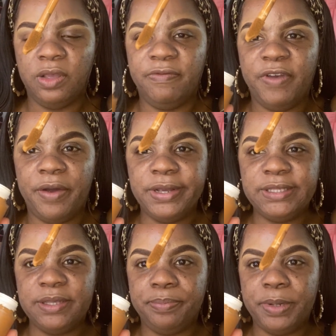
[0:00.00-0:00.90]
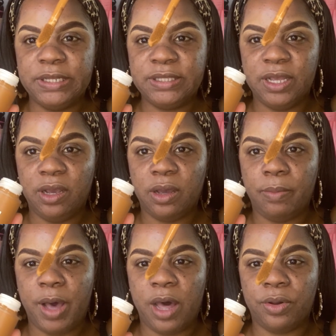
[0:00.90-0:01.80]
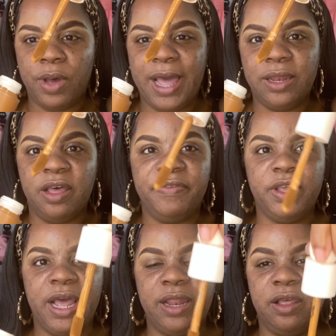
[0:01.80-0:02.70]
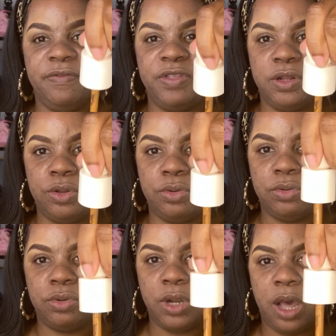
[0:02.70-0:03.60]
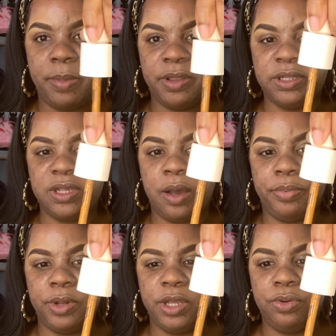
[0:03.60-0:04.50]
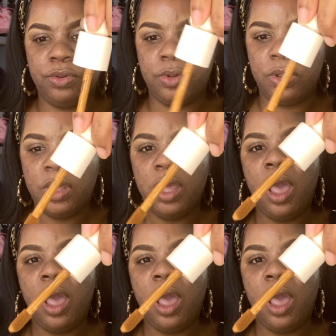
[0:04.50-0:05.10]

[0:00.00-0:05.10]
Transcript: Very simplistic bottle. I love it. I love the little knob on the top. Really cool.